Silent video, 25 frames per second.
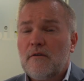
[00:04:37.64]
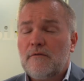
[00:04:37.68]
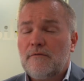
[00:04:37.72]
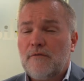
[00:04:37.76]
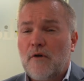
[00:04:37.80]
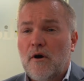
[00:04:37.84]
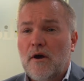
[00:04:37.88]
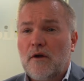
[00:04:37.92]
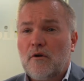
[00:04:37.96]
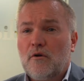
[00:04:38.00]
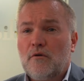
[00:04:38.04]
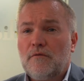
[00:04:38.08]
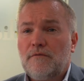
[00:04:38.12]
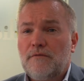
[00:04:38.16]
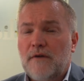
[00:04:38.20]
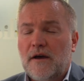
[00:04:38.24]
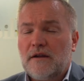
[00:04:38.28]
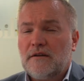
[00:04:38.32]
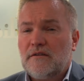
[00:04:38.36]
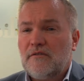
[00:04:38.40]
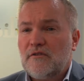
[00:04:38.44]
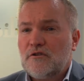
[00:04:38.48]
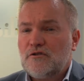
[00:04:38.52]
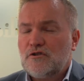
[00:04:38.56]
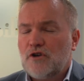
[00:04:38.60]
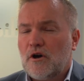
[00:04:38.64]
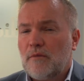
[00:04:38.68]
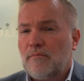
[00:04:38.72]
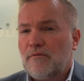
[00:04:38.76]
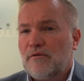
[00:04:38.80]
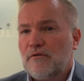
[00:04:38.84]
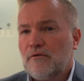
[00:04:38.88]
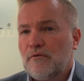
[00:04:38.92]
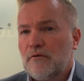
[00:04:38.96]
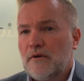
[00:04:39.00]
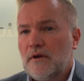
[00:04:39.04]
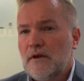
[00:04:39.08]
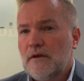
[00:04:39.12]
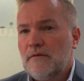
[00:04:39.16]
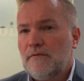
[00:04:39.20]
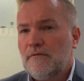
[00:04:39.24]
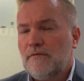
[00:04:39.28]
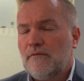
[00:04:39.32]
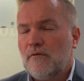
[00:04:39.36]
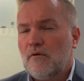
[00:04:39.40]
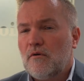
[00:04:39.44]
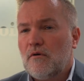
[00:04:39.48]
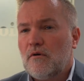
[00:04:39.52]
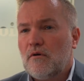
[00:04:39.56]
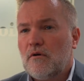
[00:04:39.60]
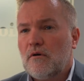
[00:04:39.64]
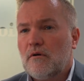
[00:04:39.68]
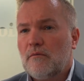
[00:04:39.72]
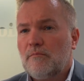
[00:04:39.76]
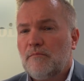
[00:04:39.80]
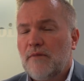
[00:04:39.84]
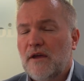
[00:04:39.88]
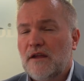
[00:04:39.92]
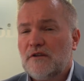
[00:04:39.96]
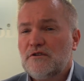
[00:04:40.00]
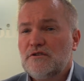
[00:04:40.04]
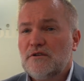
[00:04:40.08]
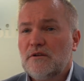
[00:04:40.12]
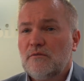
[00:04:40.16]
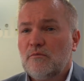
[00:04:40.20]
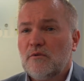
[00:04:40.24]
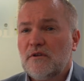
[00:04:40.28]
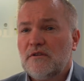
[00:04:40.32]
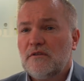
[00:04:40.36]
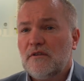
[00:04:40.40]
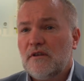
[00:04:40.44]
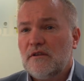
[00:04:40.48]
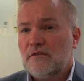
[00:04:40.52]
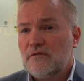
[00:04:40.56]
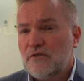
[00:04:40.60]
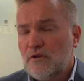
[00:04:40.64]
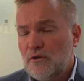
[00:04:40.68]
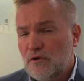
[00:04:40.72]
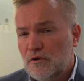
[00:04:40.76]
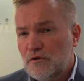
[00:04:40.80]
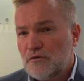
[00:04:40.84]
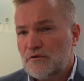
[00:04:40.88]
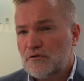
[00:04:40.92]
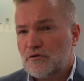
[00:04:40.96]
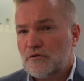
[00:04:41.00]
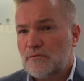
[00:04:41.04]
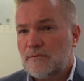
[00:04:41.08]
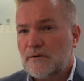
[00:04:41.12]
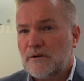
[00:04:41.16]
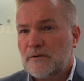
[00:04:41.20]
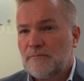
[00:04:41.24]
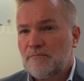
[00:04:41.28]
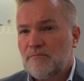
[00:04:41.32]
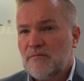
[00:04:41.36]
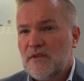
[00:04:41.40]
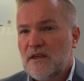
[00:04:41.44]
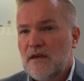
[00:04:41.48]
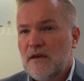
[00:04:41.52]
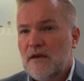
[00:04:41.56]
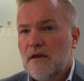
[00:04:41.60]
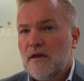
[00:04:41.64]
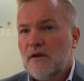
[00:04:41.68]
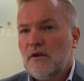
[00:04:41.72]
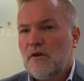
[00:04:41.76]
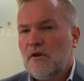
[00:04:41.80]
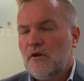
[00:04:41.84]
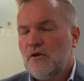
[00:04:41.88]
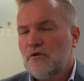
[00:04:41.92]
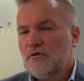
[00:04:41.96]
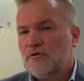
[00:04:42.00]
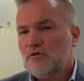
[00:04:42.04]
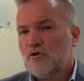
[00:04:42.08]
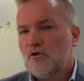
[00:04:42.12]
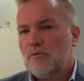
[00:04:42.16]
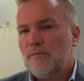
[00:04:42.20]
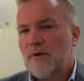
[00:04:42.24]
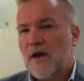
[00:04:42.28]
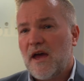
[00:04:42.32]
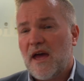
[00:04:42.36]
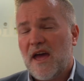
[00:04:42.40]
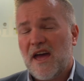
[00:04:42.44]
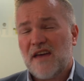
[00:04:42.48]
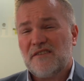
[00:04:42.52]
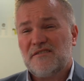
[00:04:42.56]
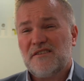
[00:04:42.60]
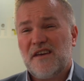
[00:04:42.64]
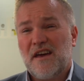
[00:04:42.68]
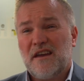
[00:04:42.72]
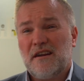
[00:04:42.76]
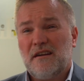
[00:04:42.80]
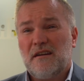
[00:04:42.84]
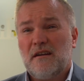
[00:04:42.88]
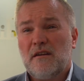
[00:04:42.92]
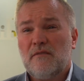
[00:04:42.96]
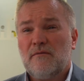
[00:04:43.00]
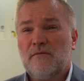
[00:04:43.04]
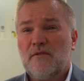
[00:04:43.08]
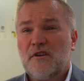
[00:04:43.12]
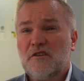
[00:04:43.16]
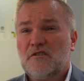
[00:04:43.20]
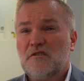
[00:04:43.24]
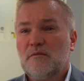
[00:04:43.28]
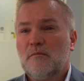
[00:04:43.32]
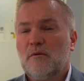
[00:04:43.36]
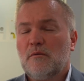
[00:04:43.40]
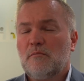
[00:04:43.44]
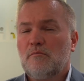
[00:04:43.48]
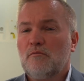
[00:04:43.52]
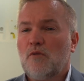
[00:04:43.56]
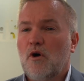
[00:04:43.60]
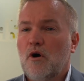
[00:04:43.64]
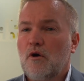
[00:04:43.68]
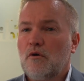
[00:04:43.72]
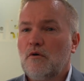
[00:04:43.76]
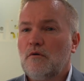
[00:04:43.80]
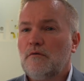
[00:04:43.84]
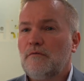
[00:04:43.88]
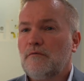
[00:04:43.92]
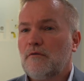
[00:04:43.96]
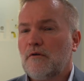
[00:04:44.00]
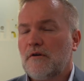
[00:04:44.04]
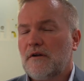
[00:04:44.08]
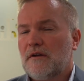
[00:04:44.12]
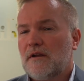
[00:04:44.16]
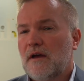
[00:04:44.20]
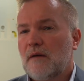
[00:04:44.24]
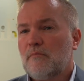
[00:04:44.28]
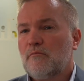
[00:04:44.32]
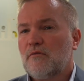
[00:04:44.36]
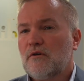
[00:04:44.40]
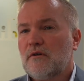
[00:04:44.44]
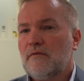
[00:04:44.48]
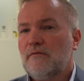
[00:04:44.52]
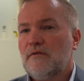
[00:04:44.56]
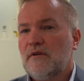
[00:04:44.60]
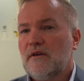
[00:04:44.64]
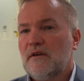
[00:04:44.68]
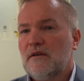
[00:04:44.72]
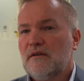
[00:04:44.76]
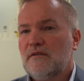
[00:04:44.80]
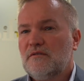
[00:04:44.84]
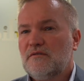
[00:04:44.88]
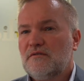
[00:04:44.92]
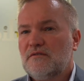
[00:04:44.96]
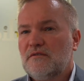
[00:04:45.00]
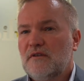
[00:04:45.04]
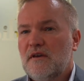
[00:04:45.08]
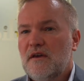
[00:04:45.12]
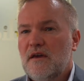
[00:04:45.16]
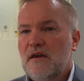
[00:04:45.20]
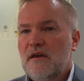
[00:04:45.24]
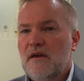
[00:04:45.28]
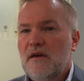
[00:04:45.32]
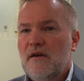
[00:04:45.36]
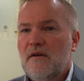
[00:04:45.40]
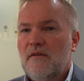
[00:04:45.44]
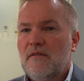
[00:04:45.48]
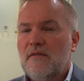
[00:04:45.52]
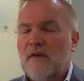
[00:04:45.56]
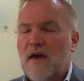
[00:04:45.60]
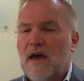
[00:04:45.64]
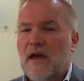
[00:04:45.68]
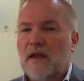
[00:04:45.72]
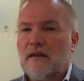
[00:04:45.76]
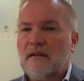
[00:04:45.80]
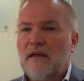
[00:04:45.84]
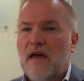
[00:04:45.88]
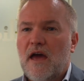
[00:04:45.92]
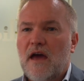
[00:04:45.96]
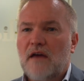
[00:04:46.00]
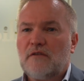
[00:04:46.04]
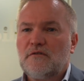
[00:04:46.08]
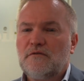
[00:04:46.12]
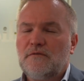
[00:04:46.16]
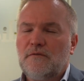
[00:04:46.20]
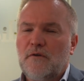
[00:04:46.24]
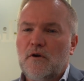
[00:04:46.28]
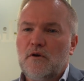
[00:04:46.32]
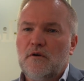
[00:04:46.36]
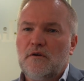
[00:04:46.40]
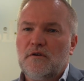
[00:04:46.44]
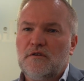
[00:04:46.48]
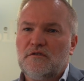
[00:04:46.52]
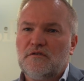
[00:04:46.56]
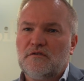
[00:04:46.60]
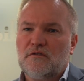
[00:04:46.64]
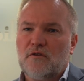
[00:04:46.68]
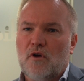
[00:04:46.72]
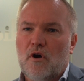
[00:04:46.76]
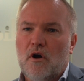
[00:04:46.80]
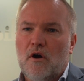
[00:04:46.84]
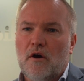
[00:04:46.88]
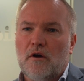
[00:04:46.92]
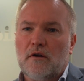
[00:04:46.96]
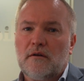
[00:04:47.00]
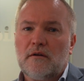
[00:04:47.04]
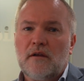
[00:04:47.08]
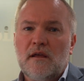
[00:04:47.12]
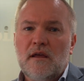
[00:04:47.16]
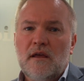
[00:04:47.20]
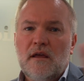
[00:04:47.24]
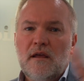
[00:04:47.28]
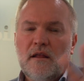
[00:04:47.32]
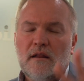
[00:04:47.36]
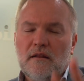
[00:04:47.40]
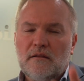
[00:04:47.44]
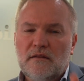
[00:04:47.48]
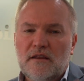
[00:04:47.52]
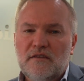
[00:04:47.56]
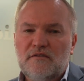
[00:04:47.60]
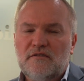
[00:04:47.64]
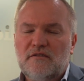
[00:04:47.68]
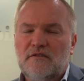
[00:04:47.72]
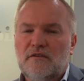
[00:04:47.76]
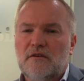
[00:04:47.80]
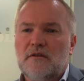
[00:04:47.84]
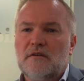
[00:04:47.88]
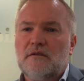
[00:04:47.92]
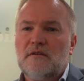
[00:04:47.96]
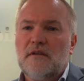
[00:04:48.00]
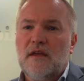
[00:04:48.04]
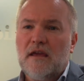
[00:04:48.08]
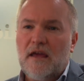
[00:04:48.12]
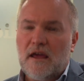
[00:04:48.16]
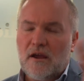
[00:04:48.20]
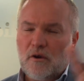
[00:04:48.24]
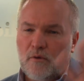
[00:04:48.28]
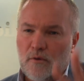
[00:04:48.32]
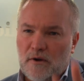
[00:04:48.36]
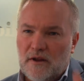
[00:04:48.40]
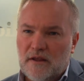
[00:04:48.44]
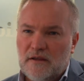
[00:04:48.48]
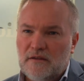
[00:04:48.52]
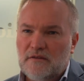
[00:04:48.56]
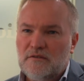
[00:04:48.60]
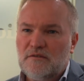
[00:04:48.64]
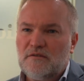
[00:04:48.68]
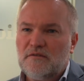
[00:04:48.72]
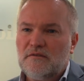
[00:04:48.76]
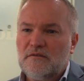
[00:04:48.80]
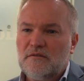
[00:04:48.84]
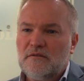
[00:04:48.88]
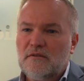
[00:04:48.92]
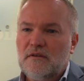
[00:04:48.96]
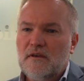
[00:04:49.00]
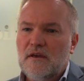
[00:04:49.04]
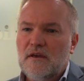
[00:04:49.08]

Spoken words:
final fund in the top three for pension is Q Super. Q Super has had an investment model for a number of years that has focused on listed equities,